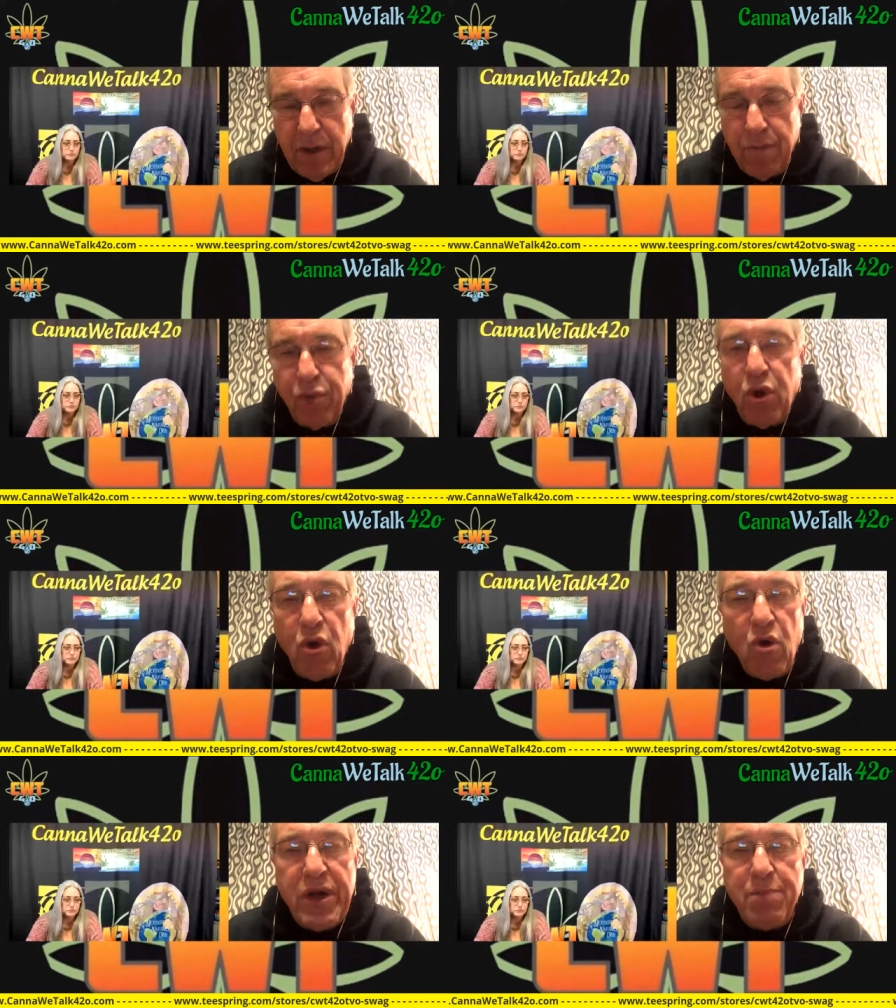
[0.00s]

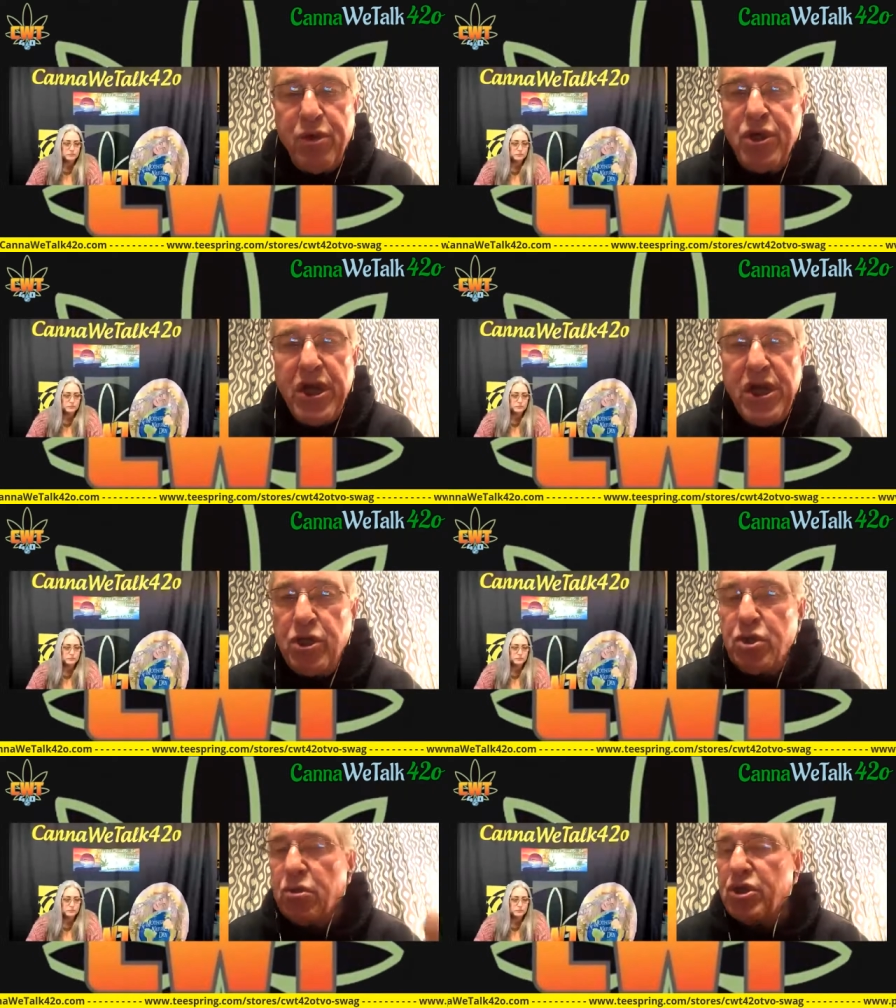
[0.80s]

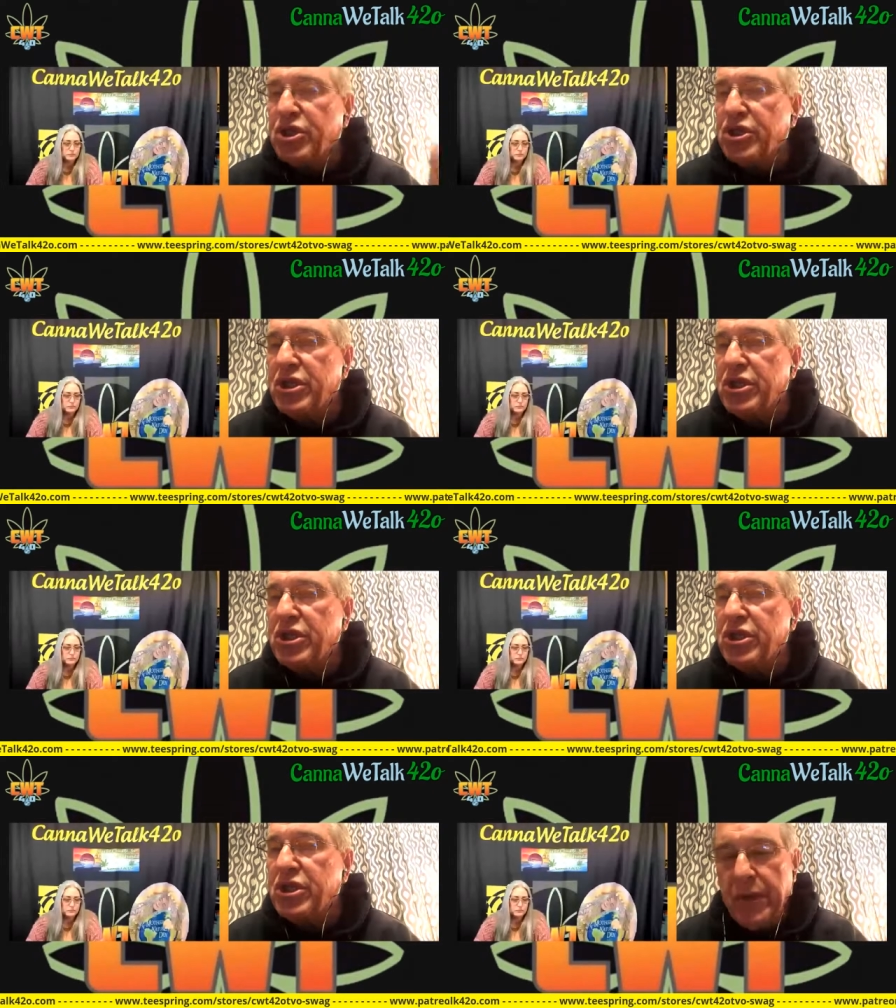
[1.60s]
pluripotential
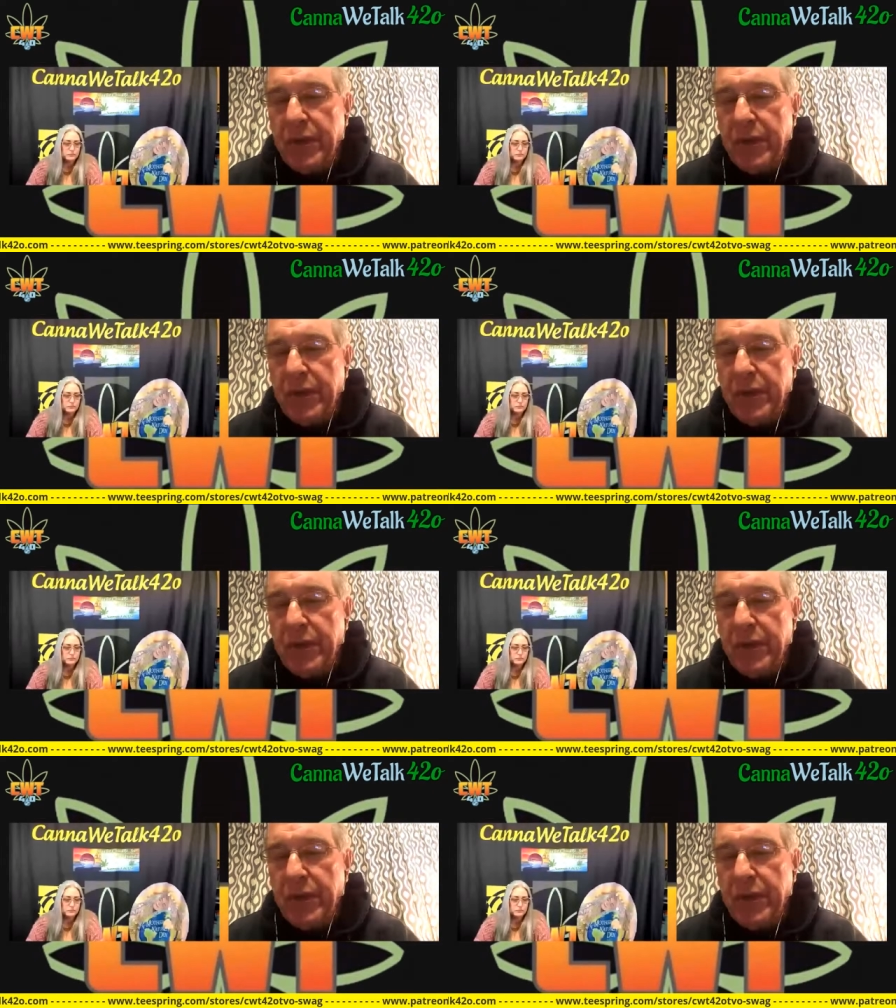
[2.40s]
cell,